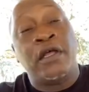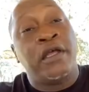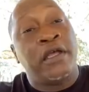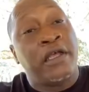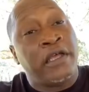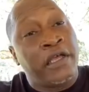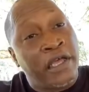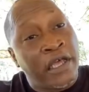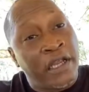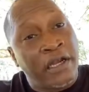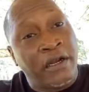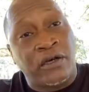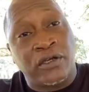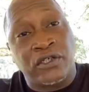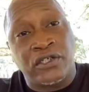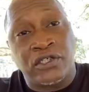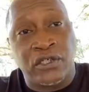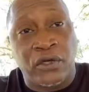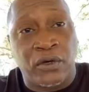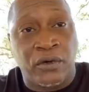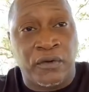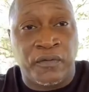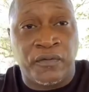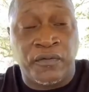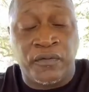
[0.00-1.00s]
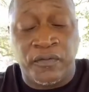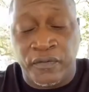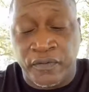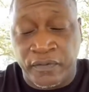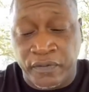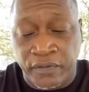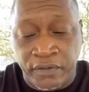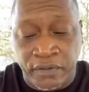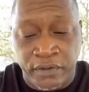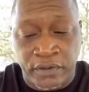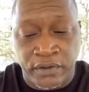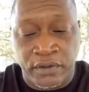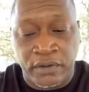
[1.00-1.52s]
And also,
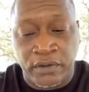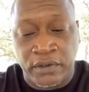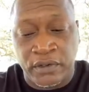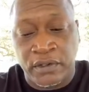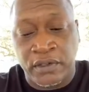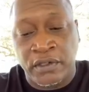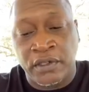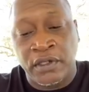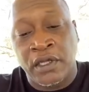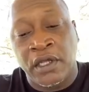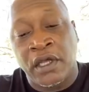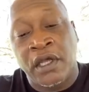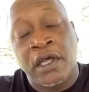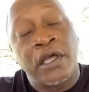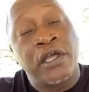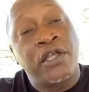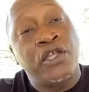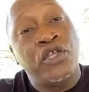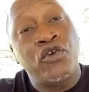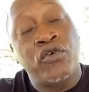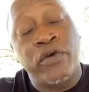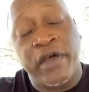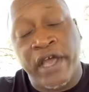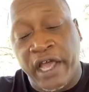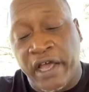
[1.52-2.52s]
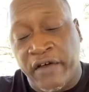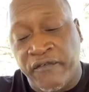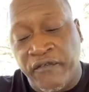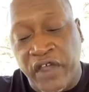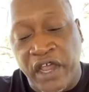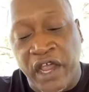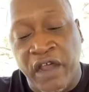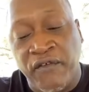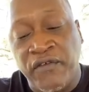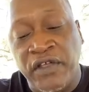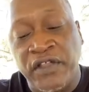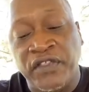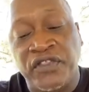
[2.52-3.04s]
you have
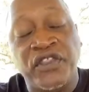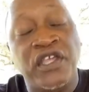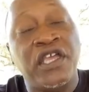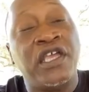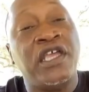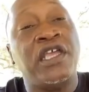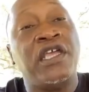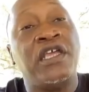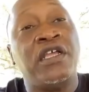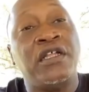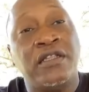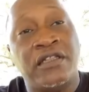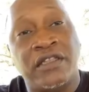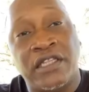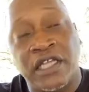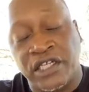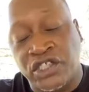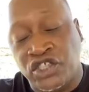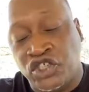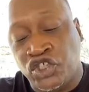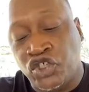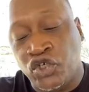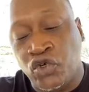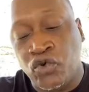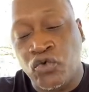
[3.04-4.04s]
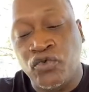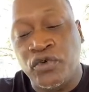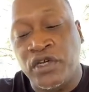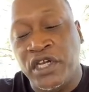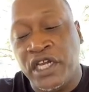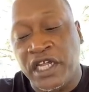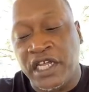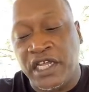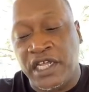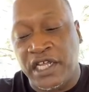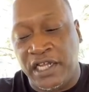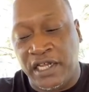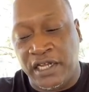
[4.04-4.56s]
everything that you
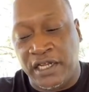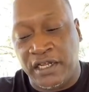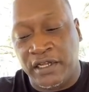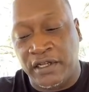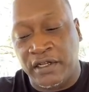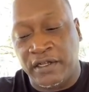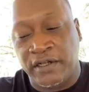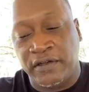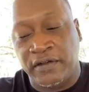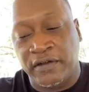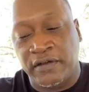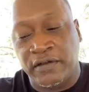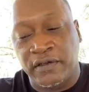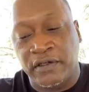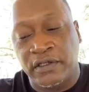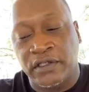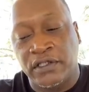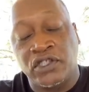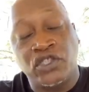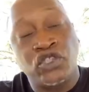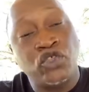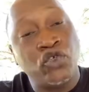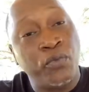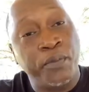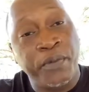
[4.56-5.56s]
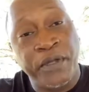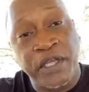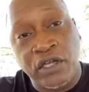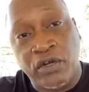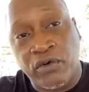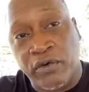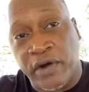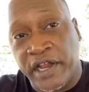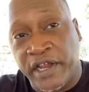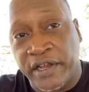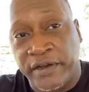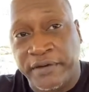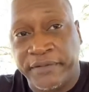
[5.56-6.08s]
need to be great.